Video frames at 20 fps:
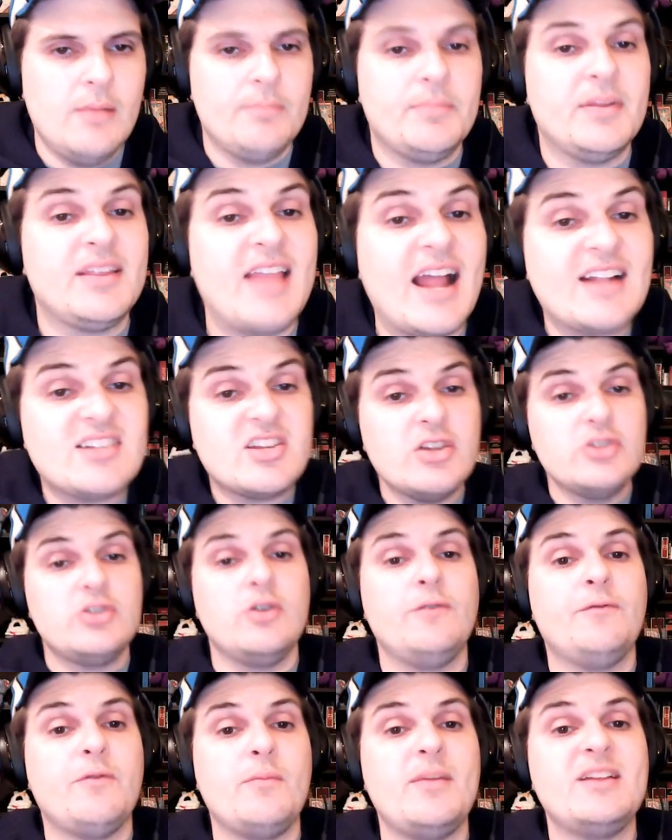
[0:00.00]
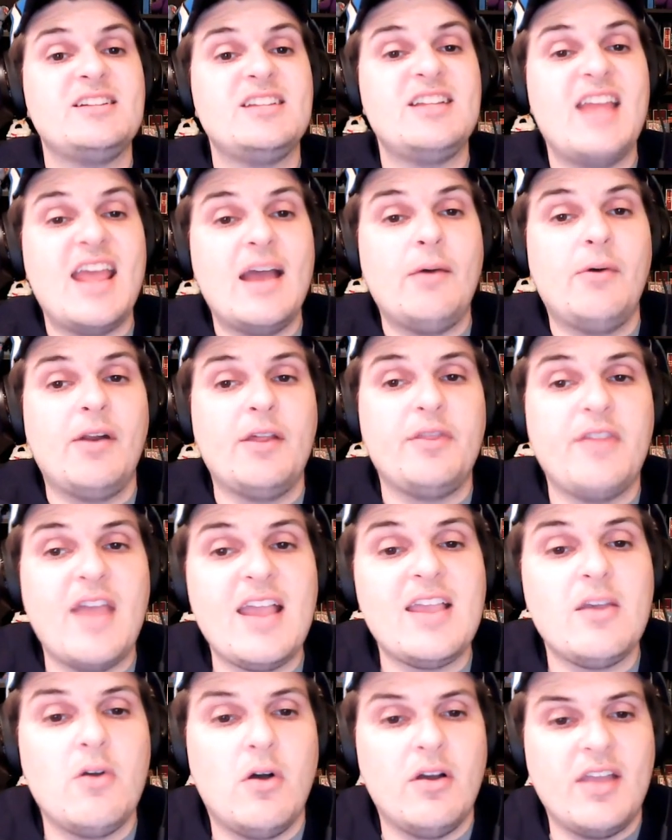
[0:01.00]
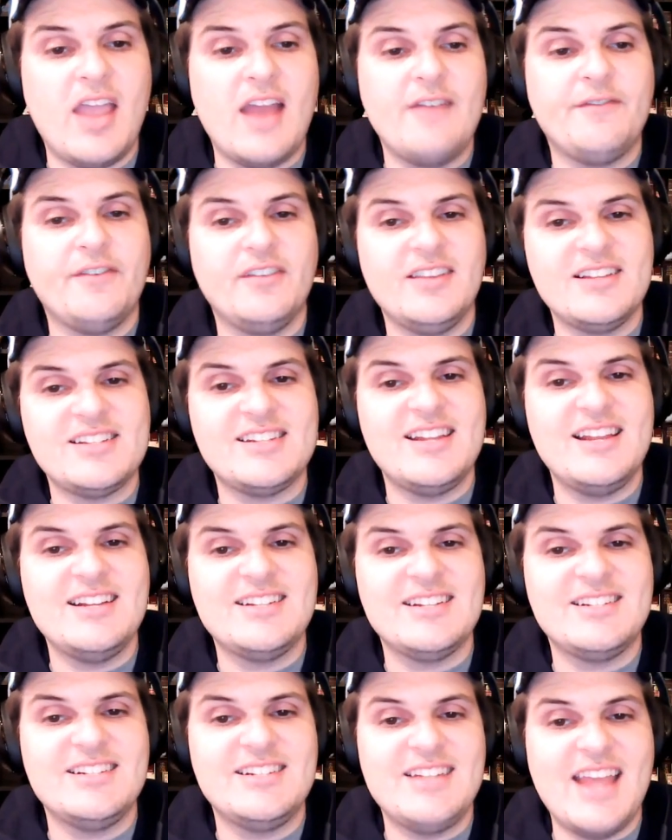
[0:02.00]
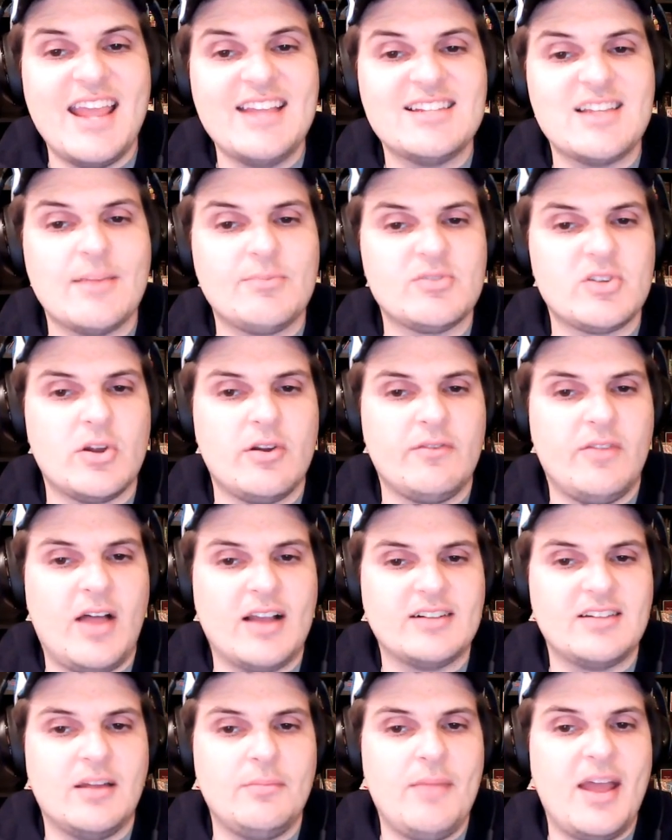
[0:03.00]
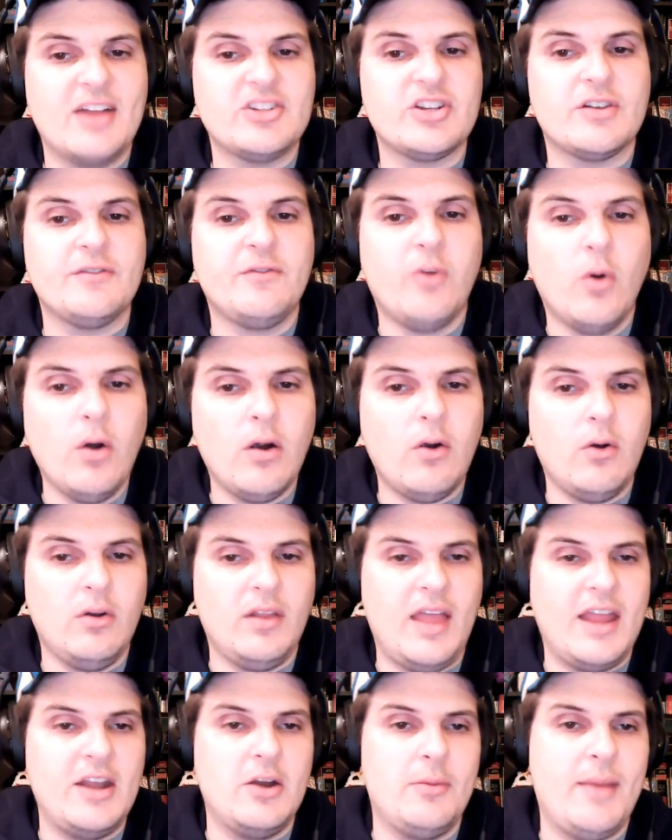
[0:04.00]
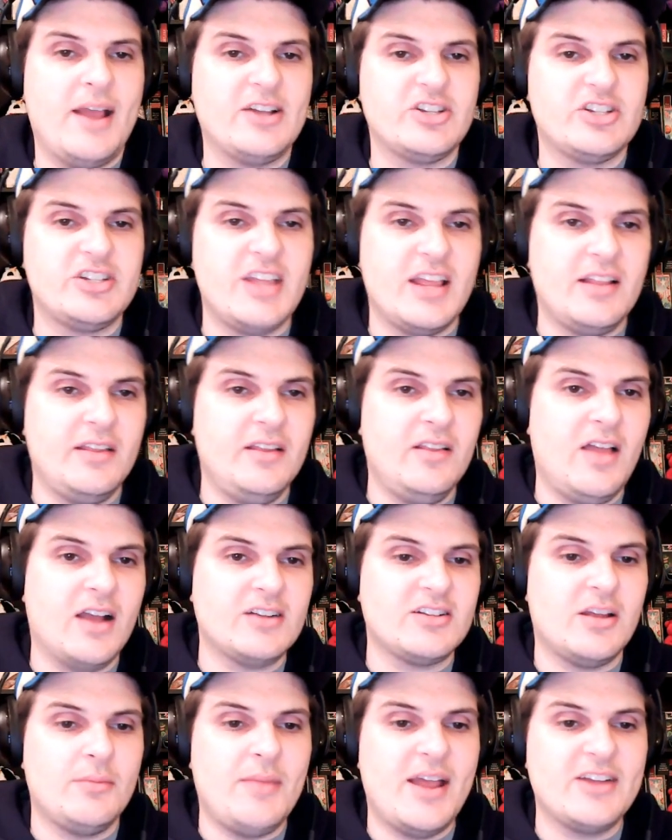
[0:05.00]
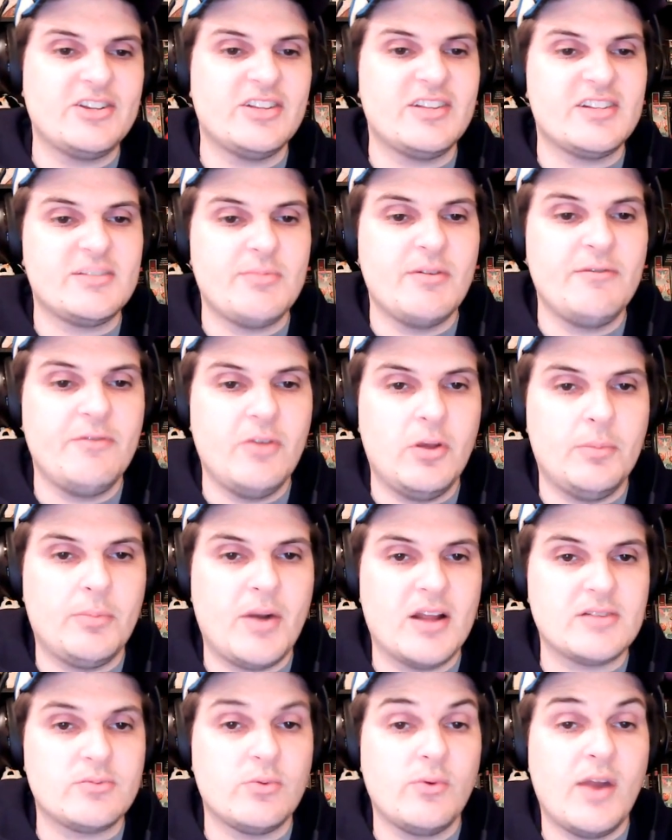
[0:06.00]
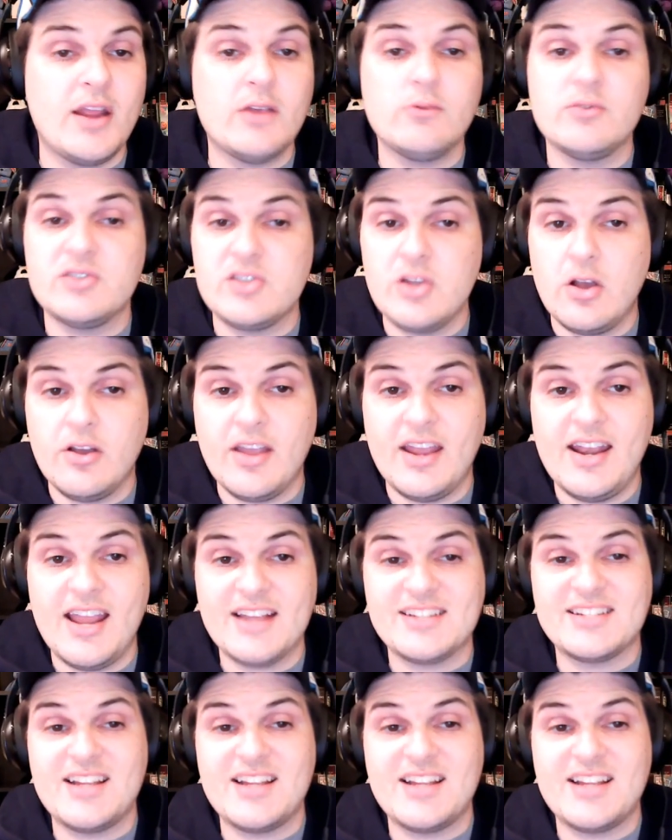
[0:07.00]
But that's going to do it for me today. I want to thank you all again for listening to today's episode of Locked On Magic for Orlando Magic Daily and Locked On Magic. This has been Philip Rossman Reich. We'll see you all again next